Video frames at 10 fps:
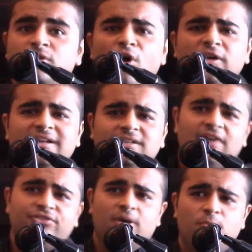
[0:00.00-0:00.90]
Don't
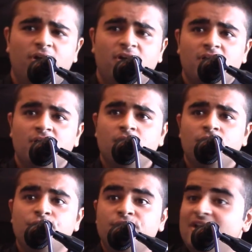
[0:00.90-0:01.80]
attack someone.
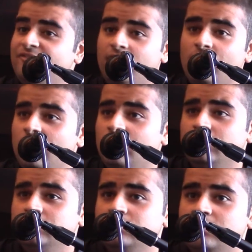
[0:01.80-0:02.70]
You never
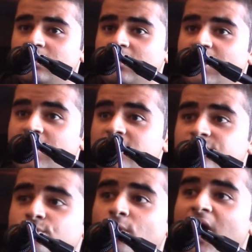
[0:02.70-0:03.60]
know,
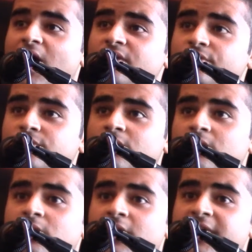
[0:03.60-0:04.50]
his du'as,
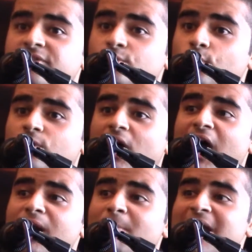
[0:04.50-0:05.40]
his
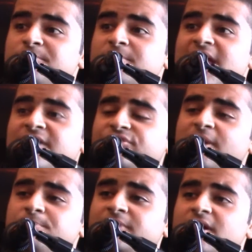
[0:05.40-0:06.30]
Qur'an might be
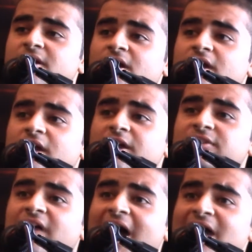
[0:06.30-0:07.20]
accepted
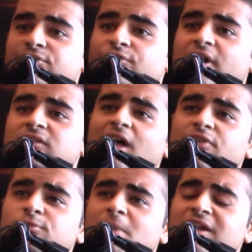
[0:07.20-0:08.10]
in the eyes of Allah
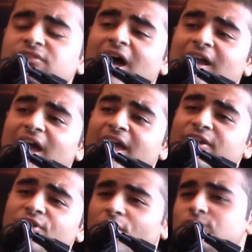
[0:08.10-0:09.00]
subhanahu wa ta'ala,
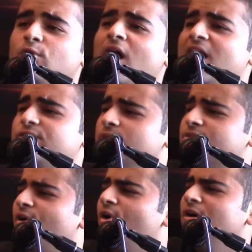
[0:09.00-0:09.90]
and your du'as
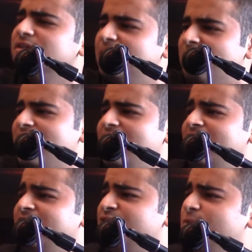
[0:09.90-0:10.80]
with all the
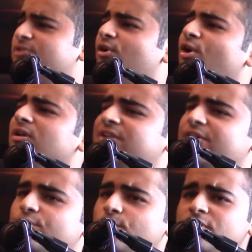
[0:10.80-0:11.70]
makharij, with all
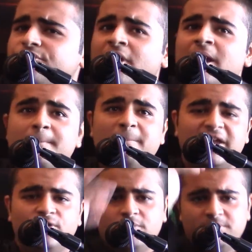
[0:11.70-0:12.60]
the rules,
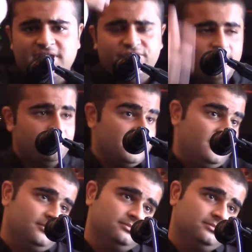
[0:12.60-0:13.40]
may not be accepted.